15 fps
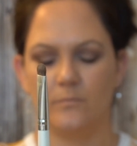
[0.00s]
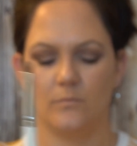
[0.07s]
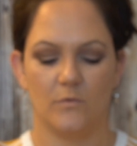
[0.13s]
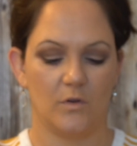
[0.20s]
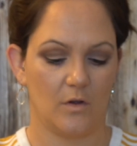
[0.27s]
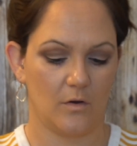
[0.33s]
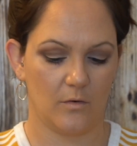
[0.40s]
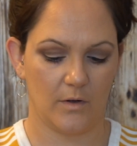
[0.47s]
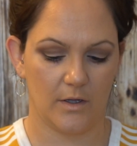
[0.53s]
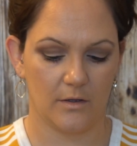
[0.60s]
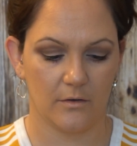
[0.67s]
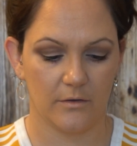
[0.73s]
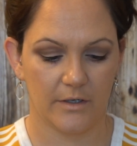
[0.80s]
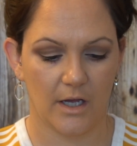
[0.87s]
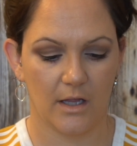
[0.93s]
So, and
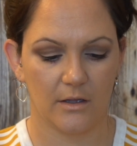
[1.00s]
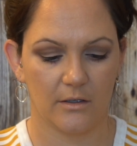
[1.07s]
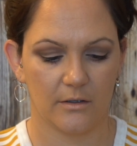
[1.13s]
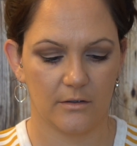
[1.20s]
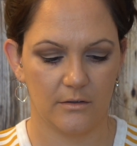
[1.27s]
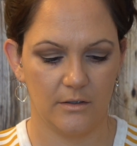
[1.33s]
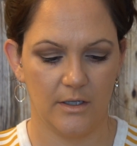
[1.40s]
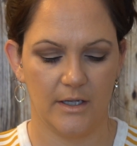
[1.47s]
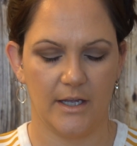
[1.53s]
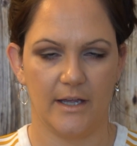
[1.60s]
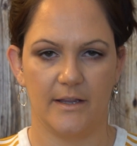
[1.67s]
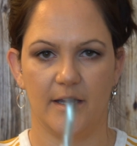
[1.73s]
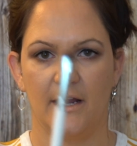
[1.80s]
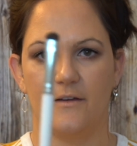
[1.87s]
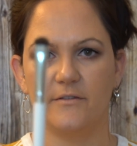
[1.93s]
they're $1.
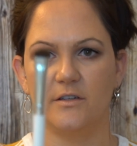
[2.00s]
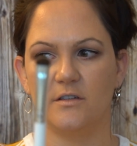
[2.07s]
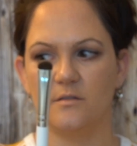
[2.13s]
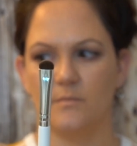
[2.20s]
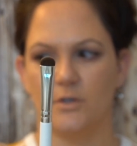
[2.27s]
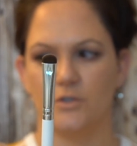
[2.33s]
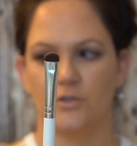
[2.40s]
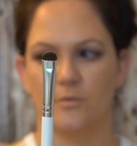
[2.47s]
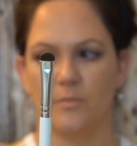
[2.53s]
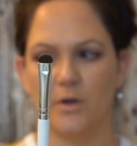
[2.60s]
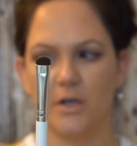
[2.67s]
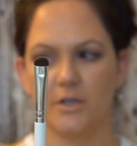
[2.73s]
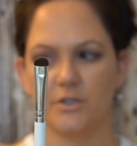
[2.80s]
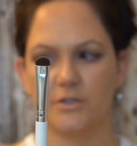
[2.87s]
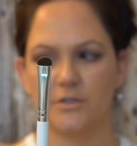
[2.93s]
And then I have the smudger
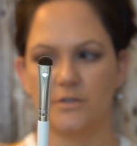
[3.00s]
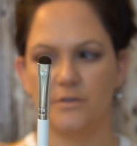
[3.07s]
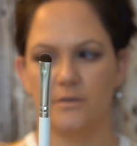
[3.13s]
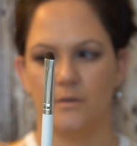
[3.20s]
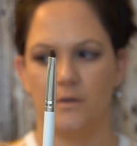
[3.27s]
brush